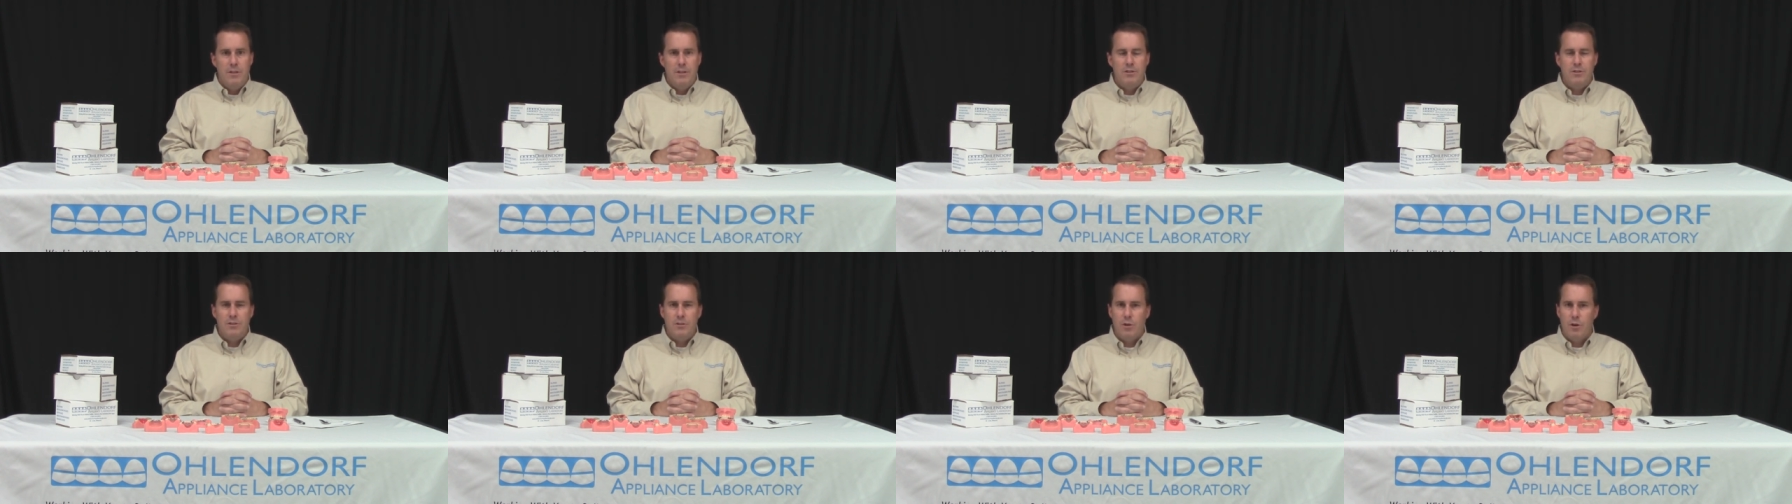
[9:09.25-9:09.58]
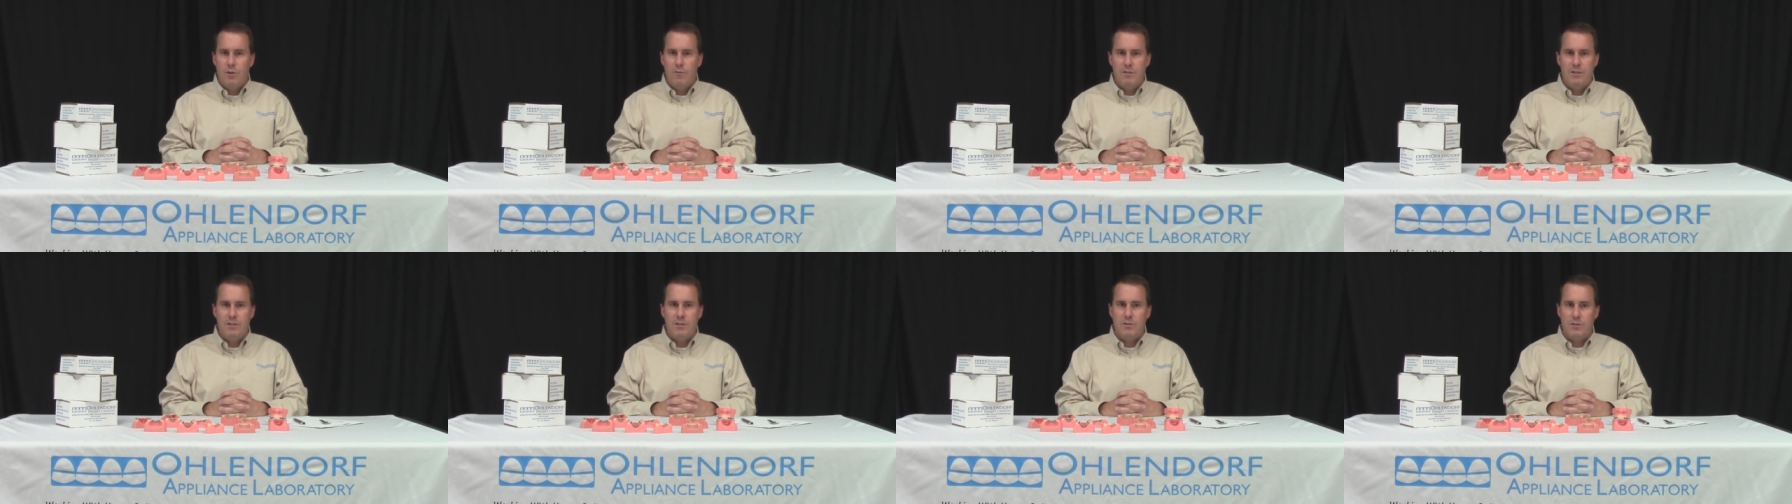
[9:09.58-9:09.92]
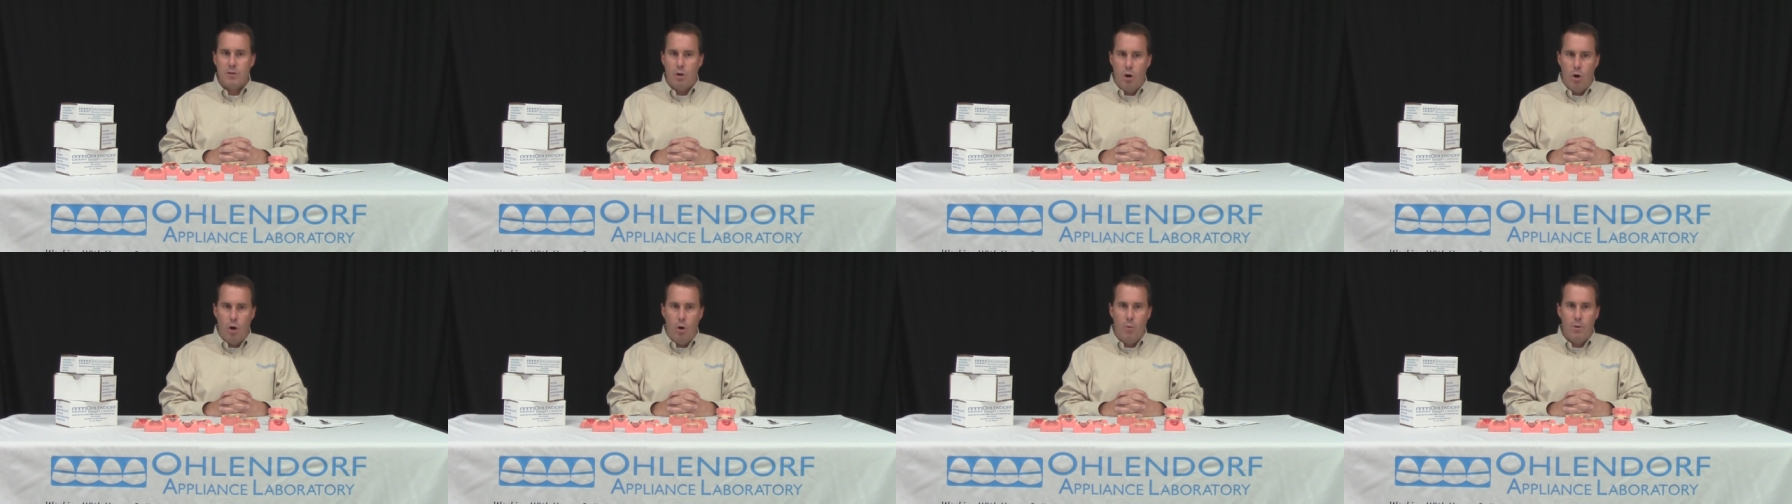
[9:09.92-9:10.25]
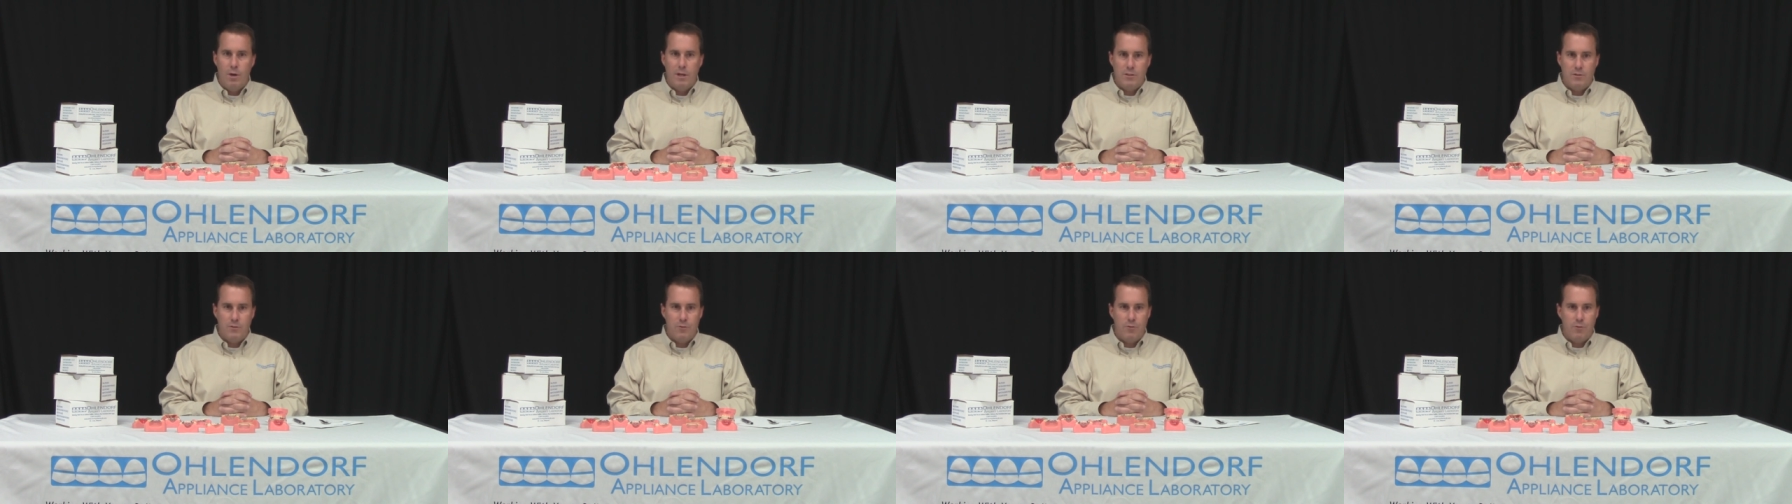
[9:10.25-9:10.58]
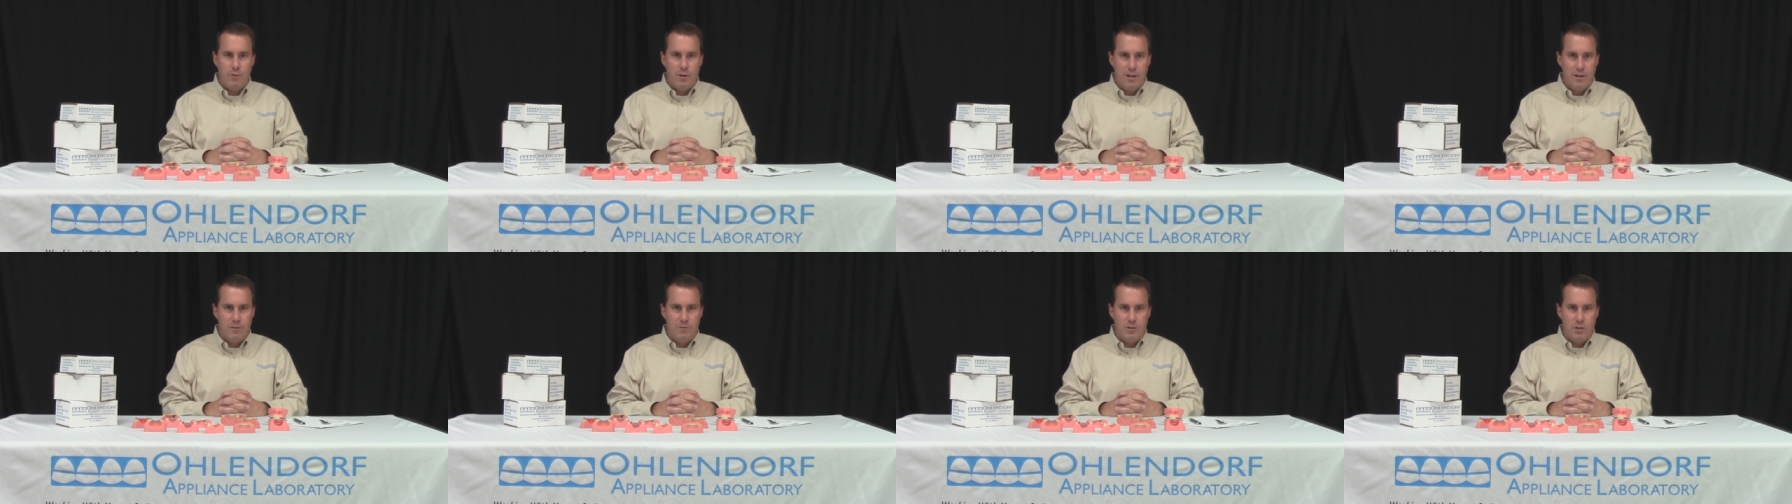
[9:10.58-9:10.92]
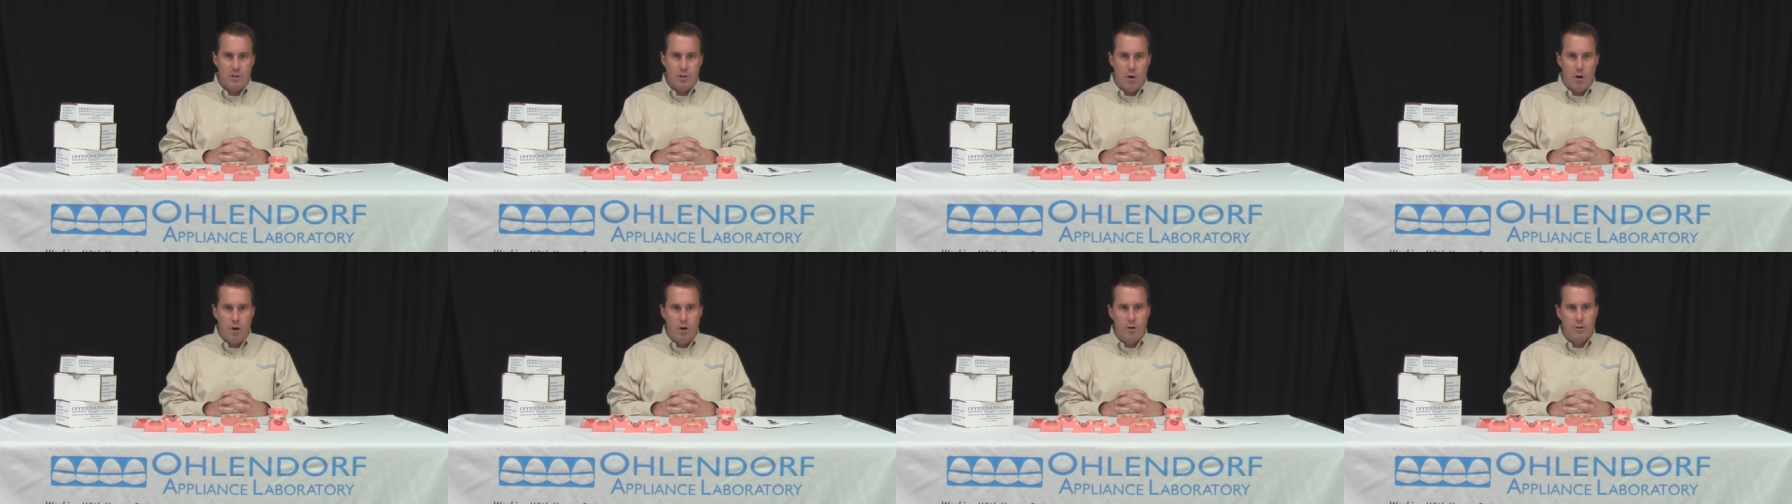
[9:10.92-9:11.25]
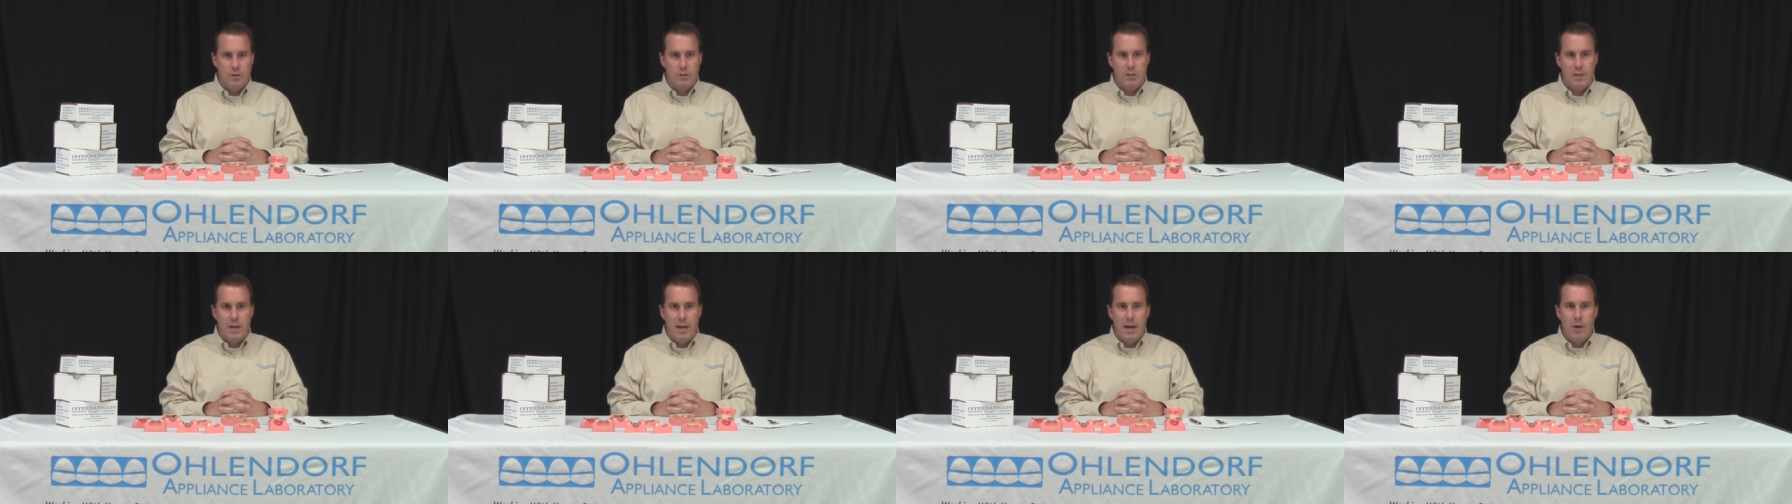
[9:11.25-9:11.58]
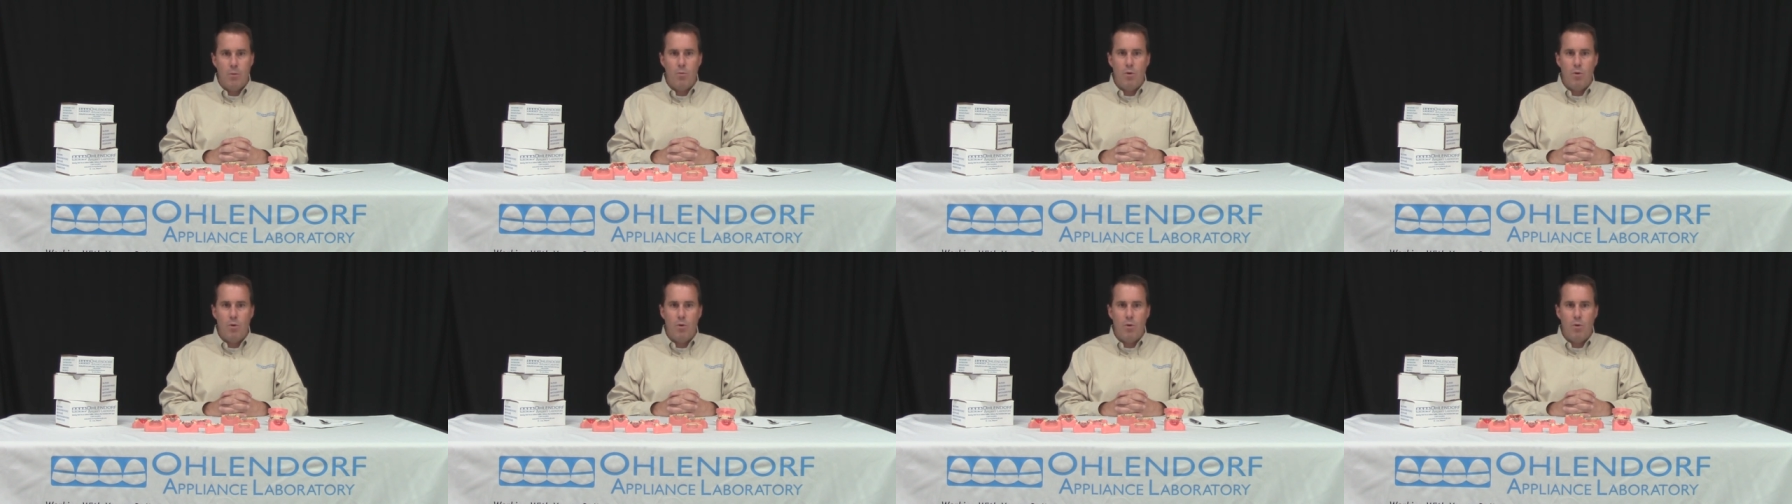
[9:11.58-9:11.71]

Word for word: This service is always free of charge,